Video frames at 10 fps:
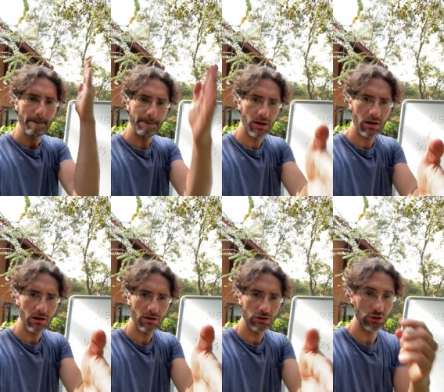
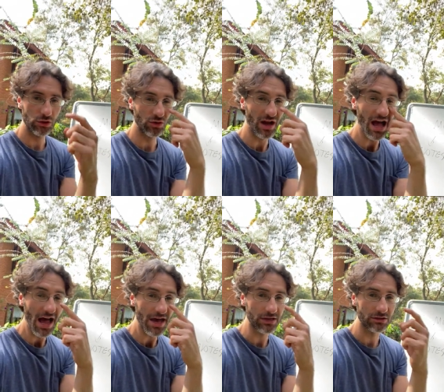bam so your
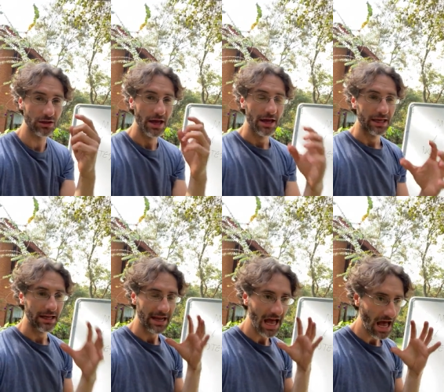eyes
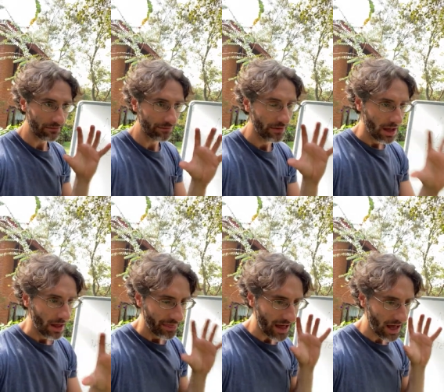can have
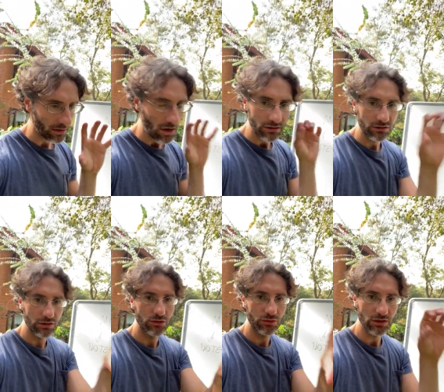that
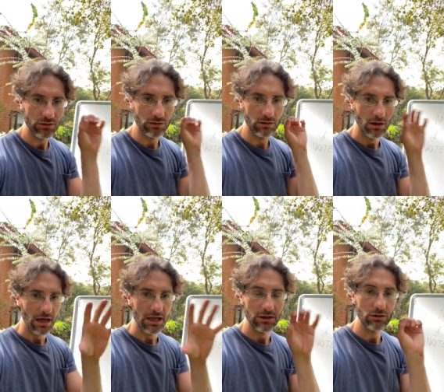concentration
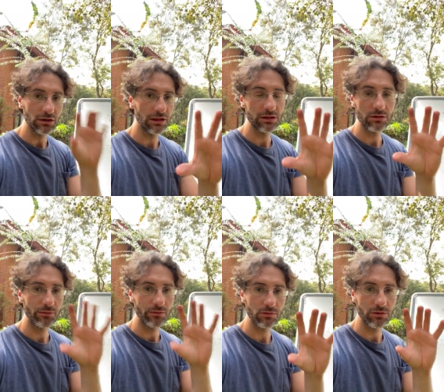and the only thing they're,
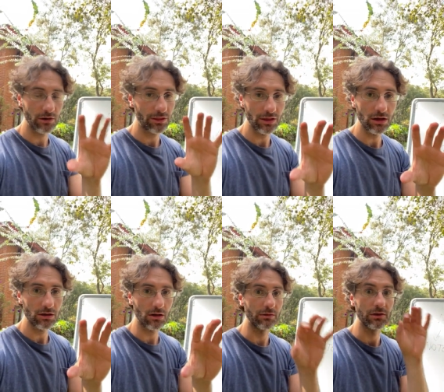they're
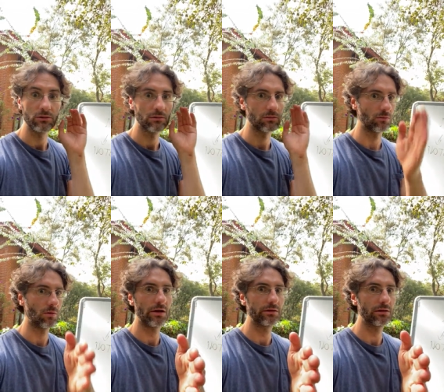thinking of is
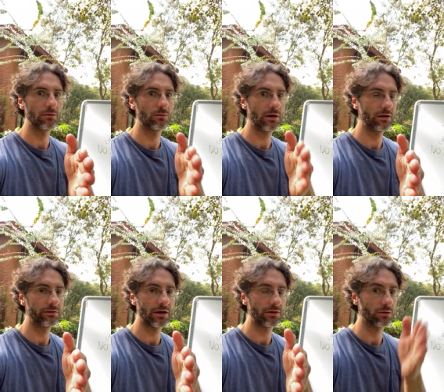what the, what is
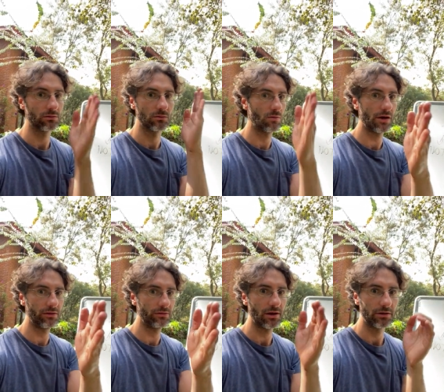that note what
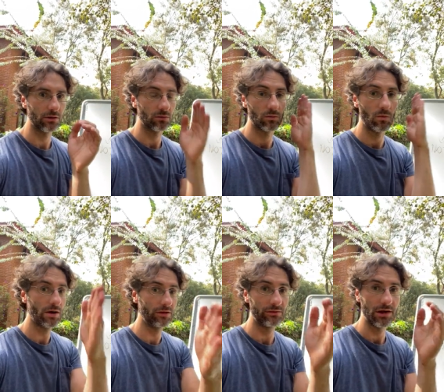is that note
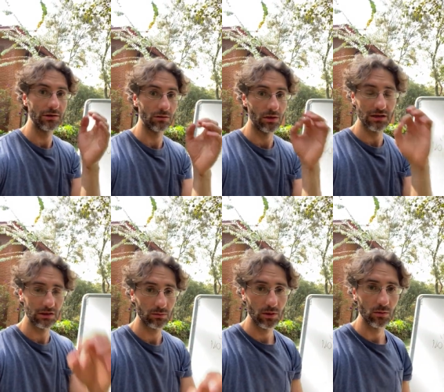what is that note and
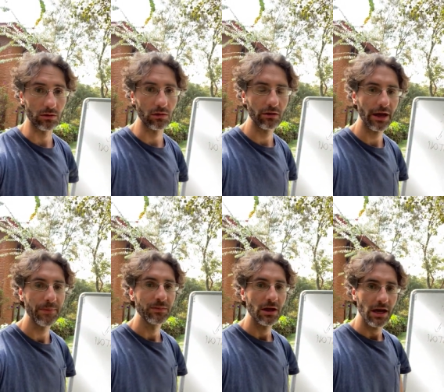that's what you want okay
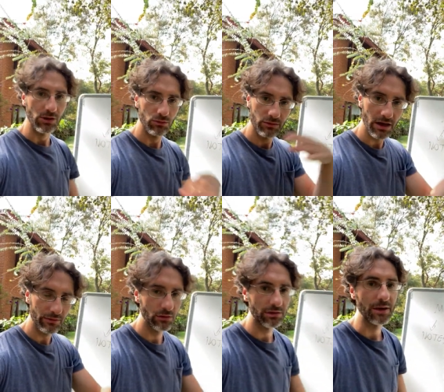and you do that a
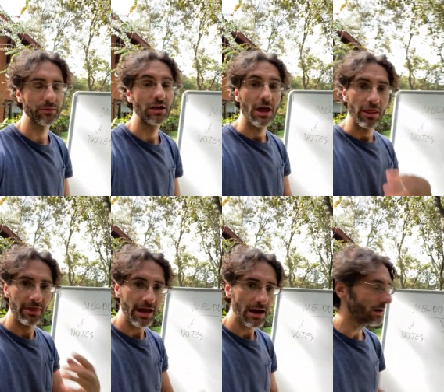few times
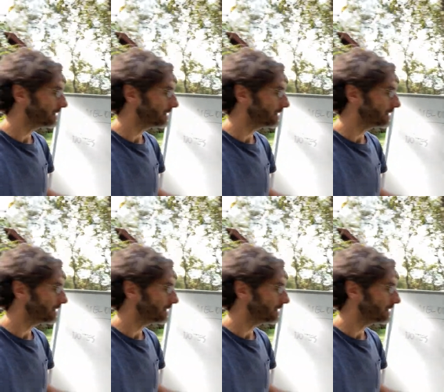then